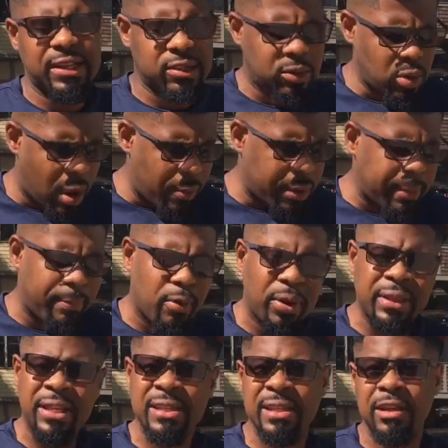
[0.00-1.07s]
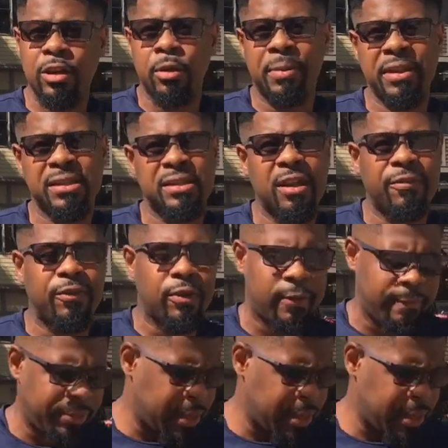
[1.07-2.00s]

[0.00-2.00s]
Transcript: or do I want a board that's a little bit stiffer?